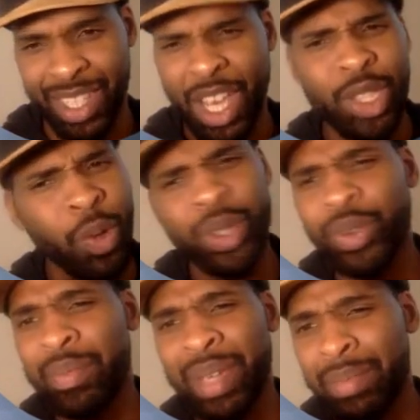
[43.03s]
So, what do
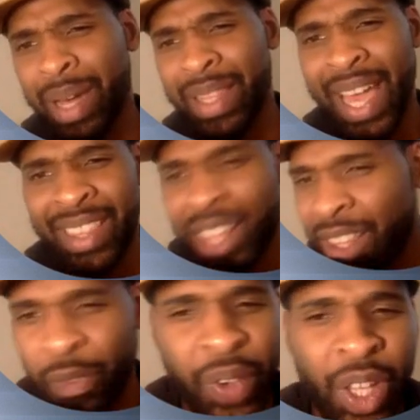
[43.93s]
I mean by that?
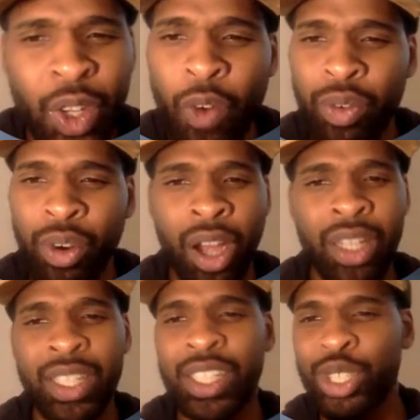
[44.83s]
The feel overall
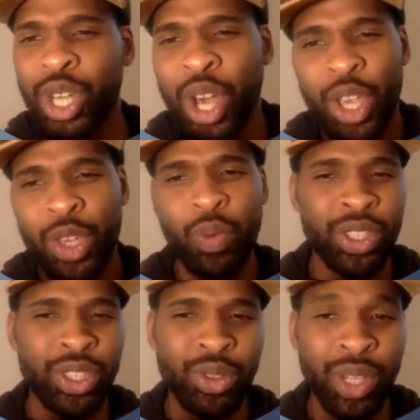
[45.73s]
is you want
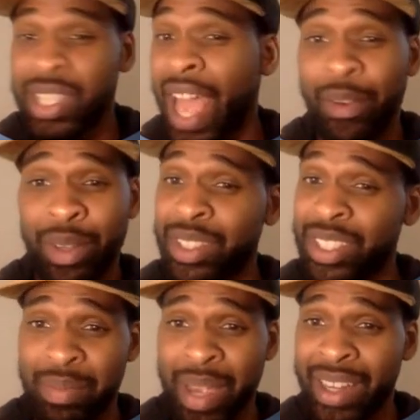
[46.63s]
to attack with this
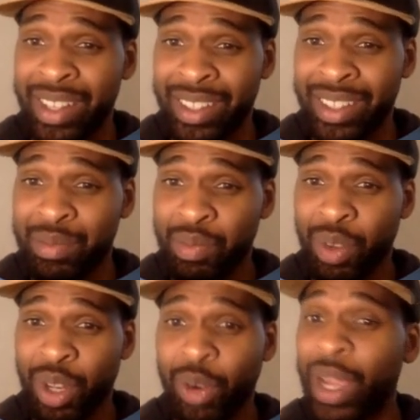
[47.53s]
commander
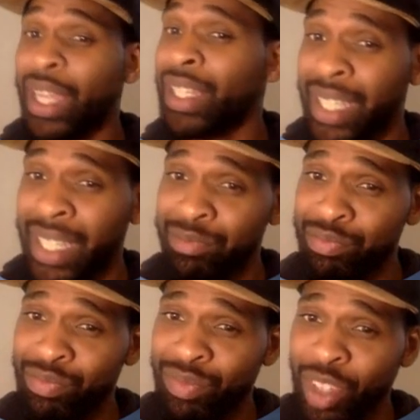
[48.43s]
quickly,
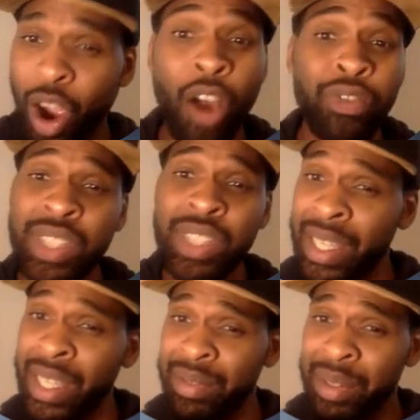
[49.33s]

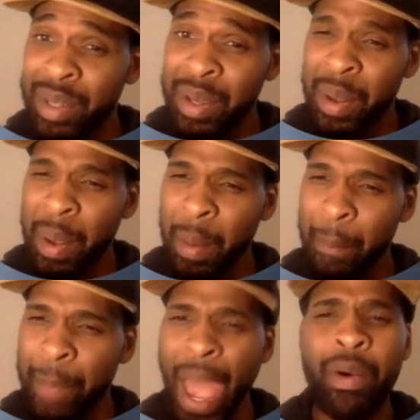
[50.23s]
often,
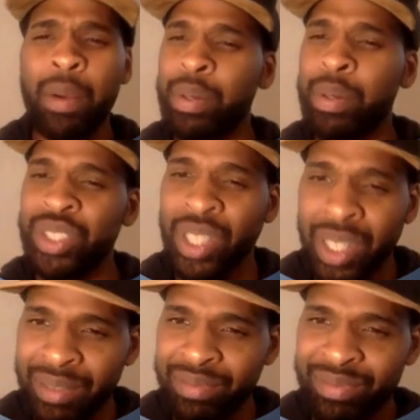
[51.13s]
power
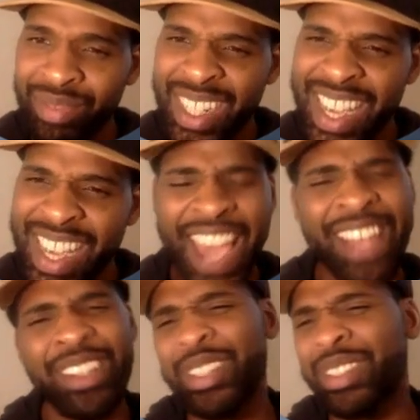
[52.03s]
booster,
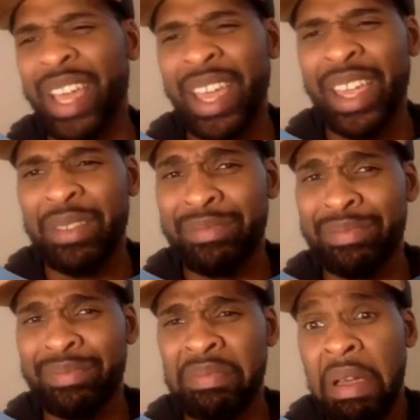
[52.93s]
and just say,
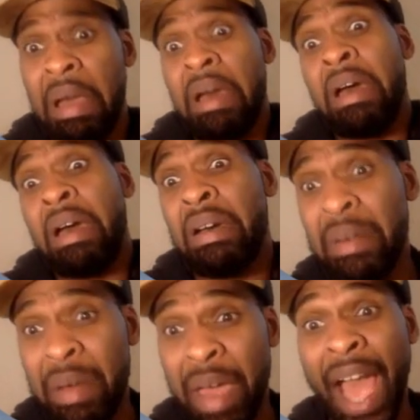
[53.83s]

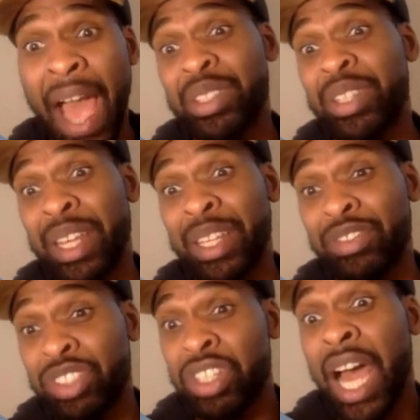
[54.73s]
accidentally, if
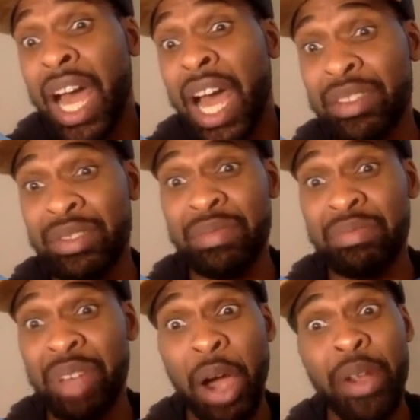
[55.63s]
she dies,
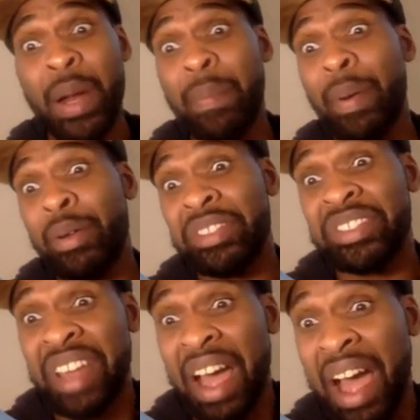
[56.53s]
all your opponents
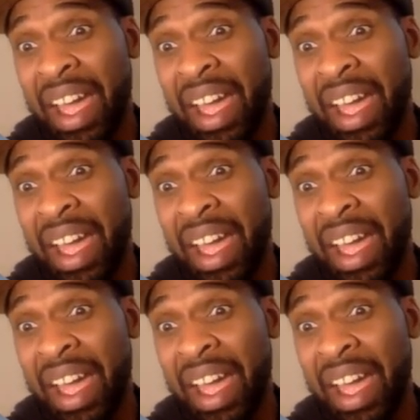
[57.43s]
die.